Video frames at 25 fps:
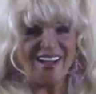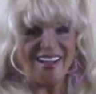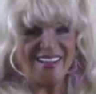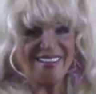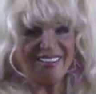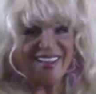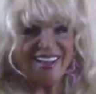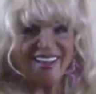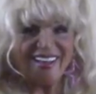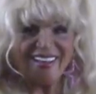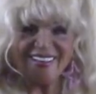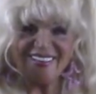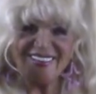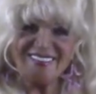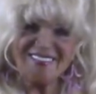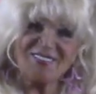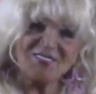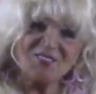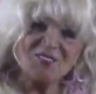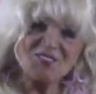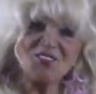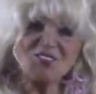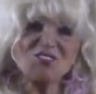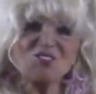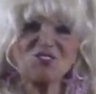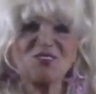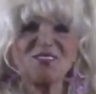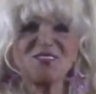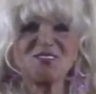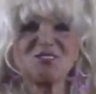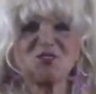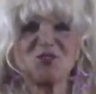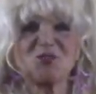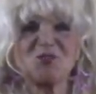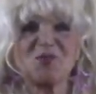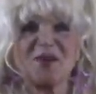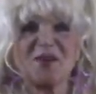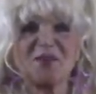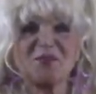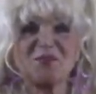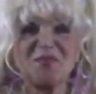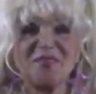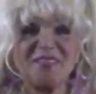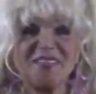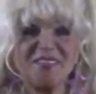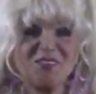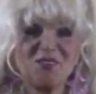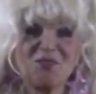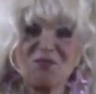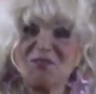guys, I'm JoJo Astro
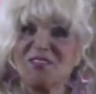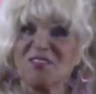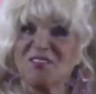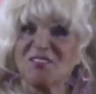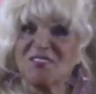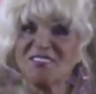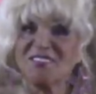Barbie, Queen of